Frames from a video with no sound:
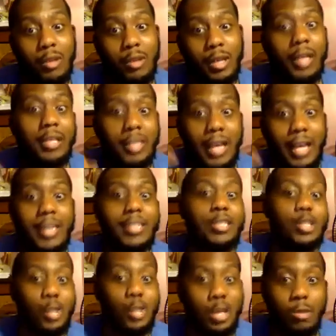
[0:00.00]
and that's like he's
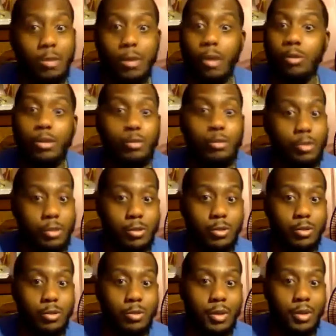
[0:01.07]
streaming on
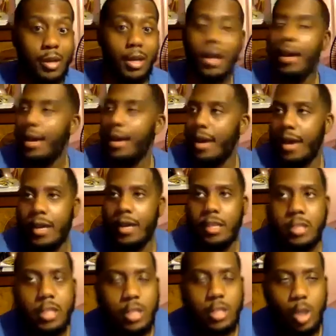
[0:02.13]
YouTube. And it's
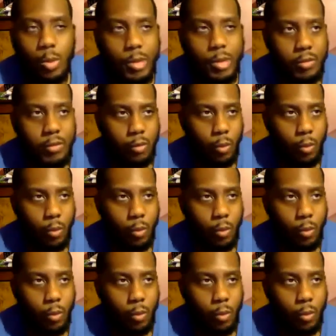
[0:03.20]
just so many different